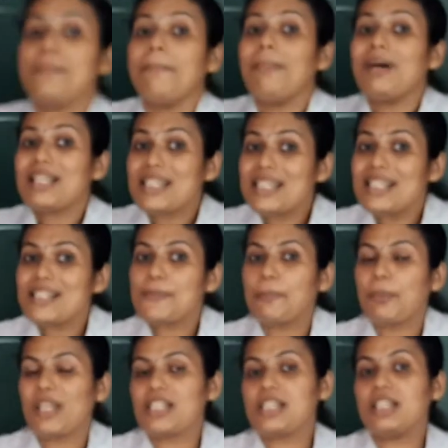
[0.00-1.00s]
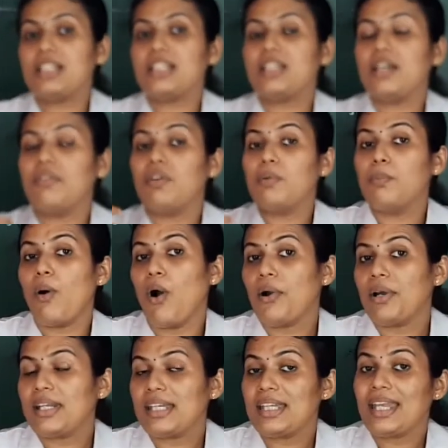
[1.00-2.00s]
Muscles present in our
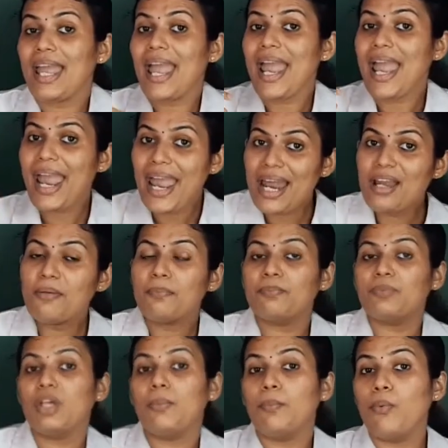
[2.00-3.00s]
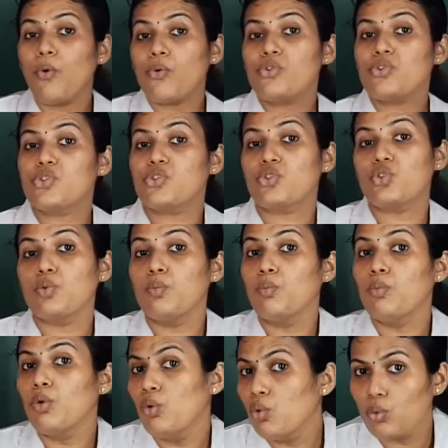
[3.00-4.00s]
body help the bones to
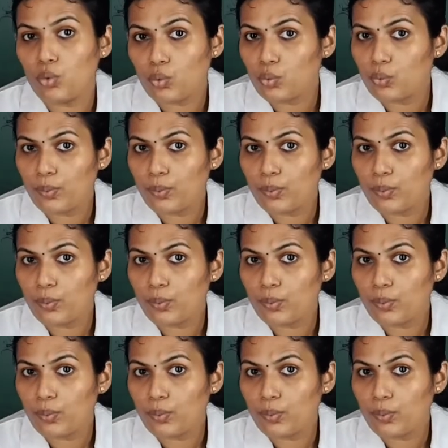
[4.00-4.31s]
move.